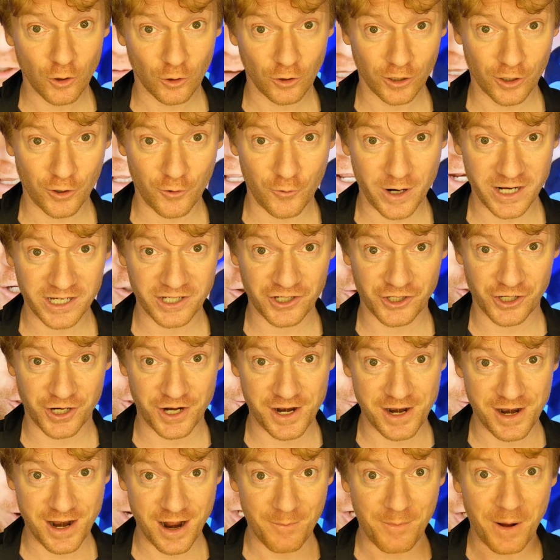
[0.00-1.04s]
dollar
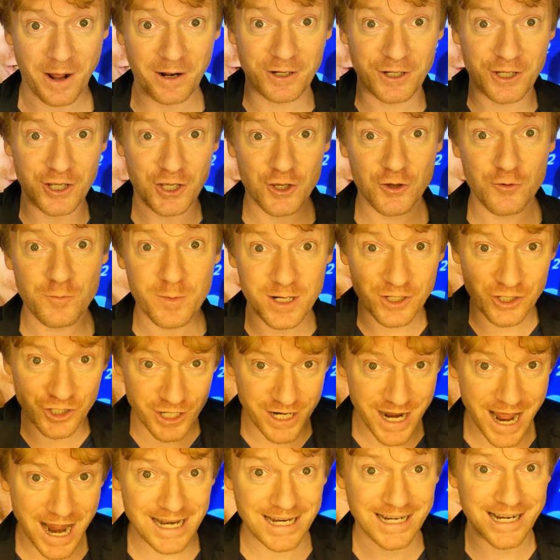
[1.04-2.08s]
question about human
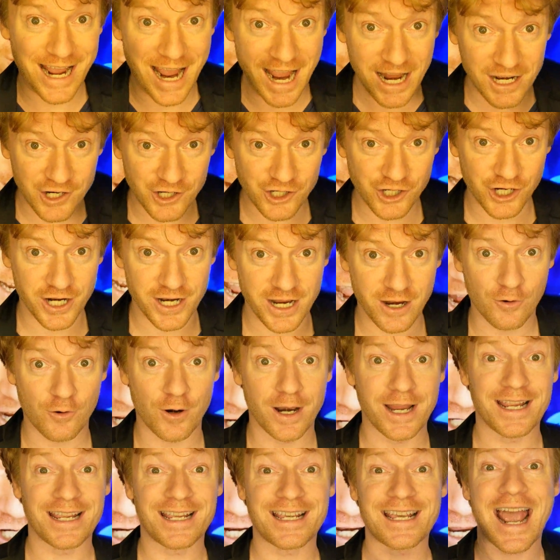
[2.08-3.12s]
genetic
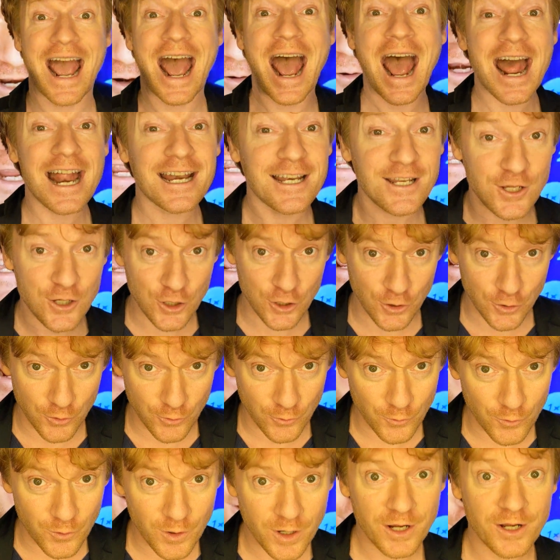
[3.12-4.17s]
engineering. Can
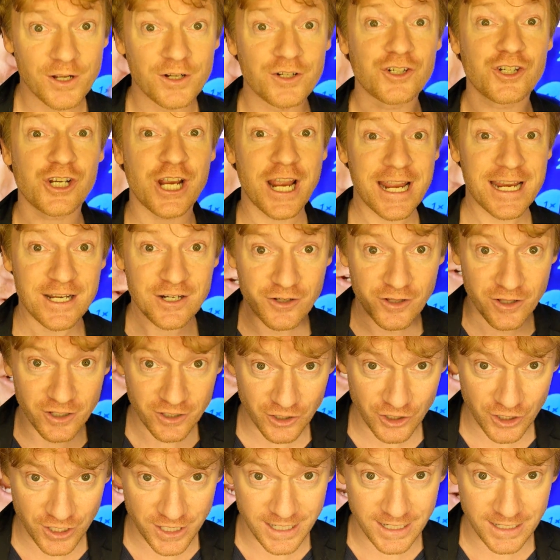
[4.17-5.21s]
you change the
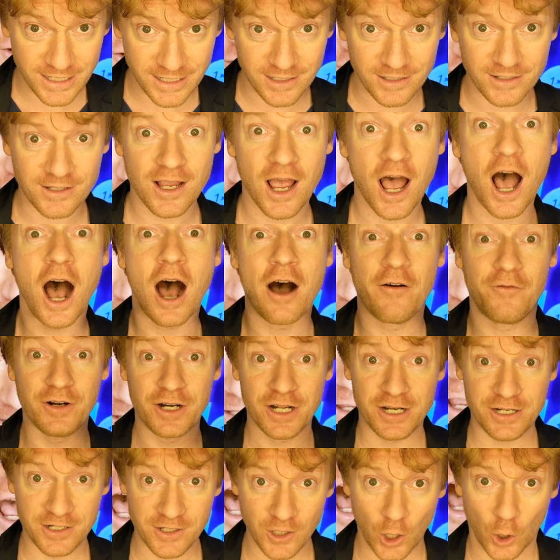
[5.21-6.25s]
genes of
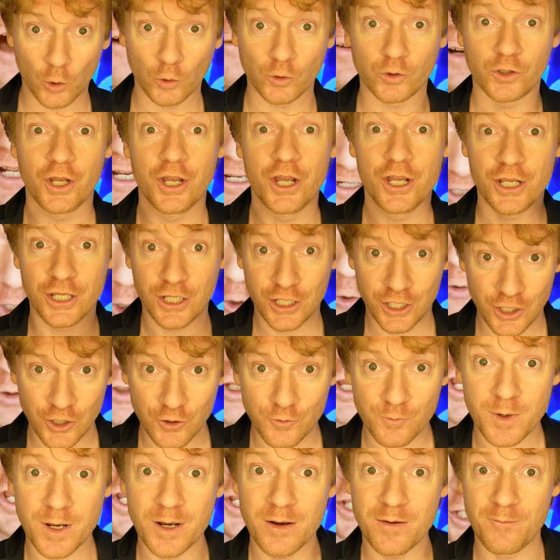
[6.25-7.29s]
an adult
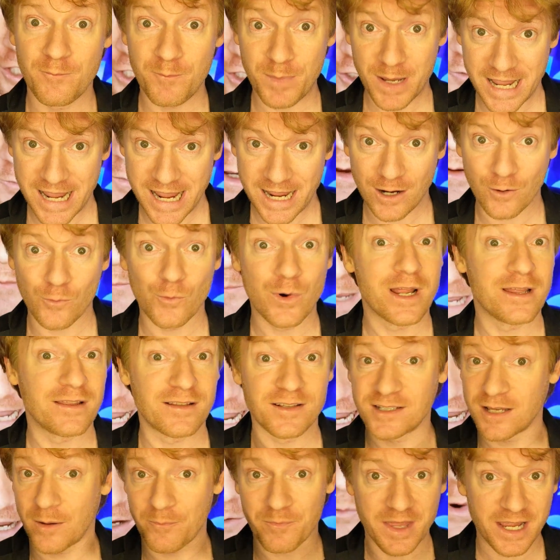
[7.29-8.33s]
human being with
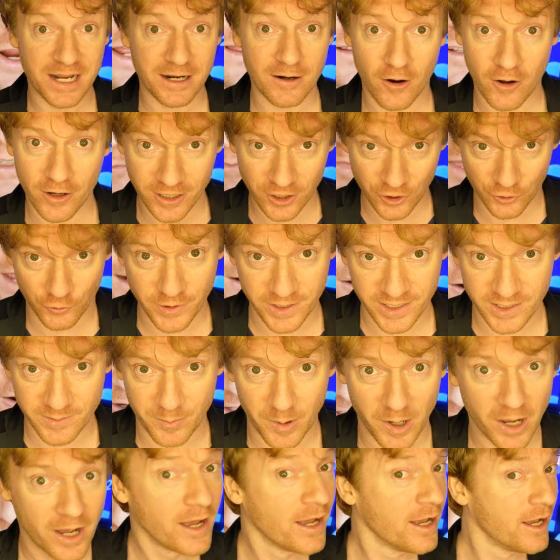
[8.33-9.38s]
something like
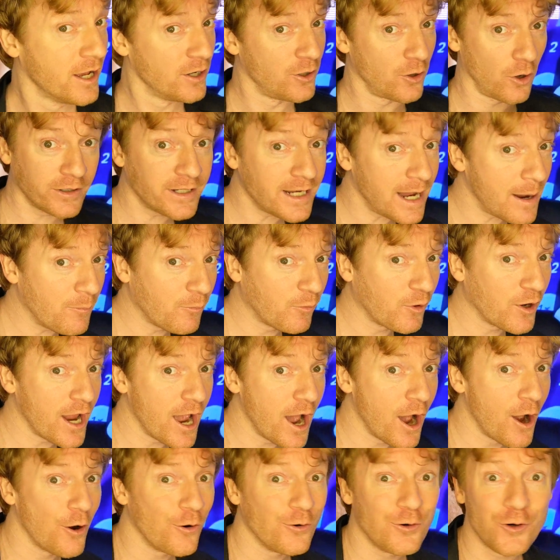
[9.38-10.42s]
CRISPR? Not an
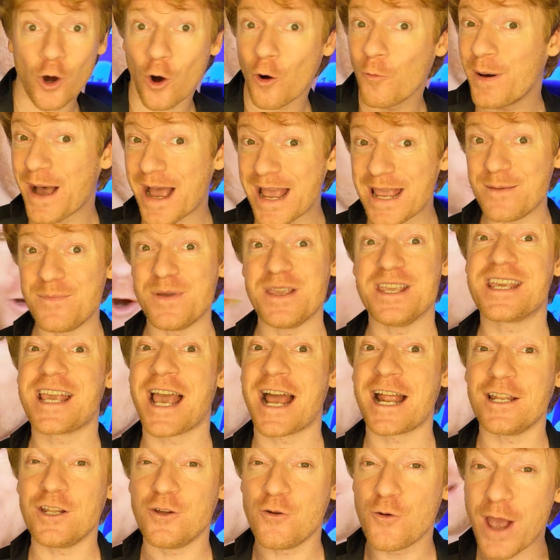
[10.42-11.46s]
embryo, not a baby.
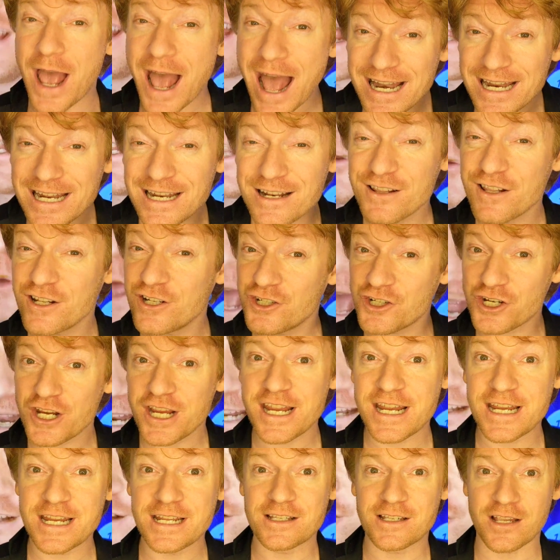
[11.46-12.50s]
Can you edit the
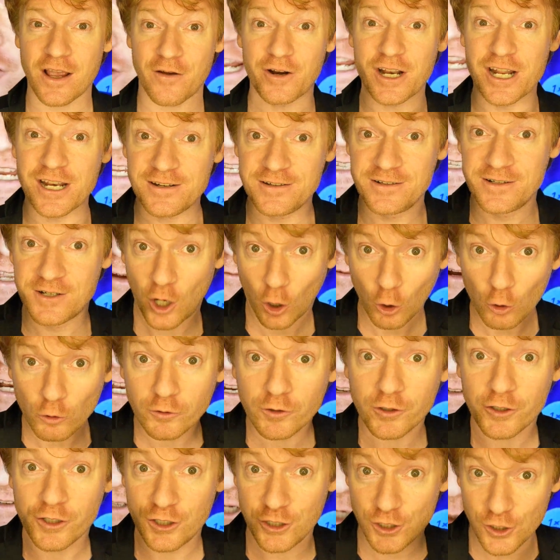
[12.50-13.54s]
genes of an
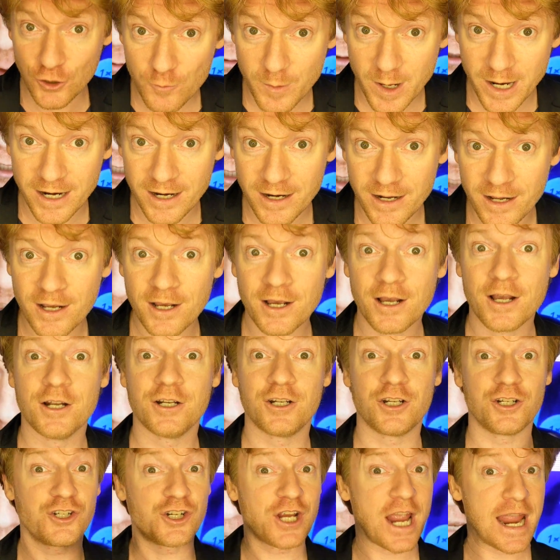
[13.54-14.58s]
adult human
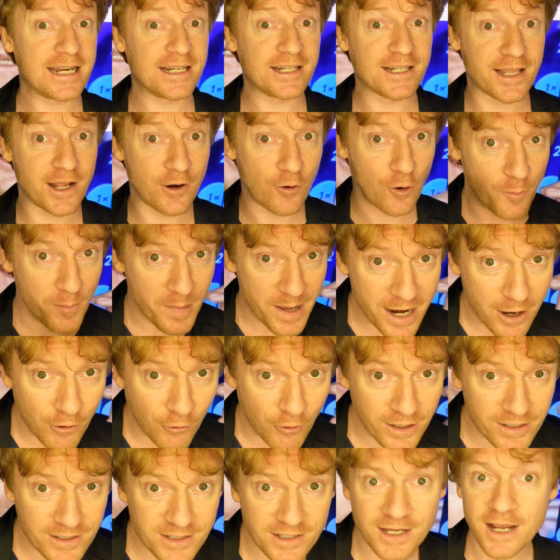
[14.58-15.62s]
to change their
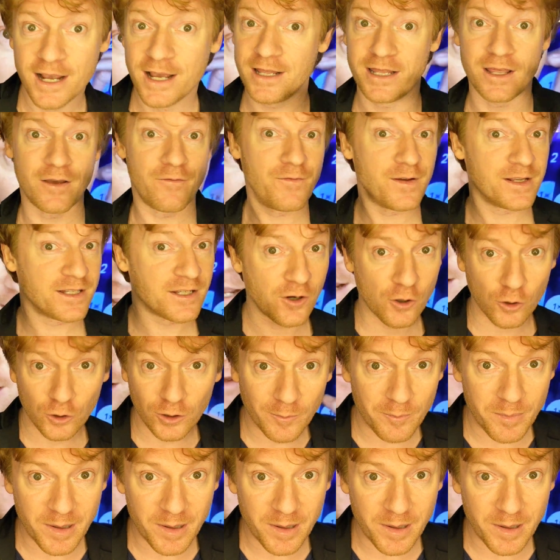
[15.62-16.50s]
appearance, their physical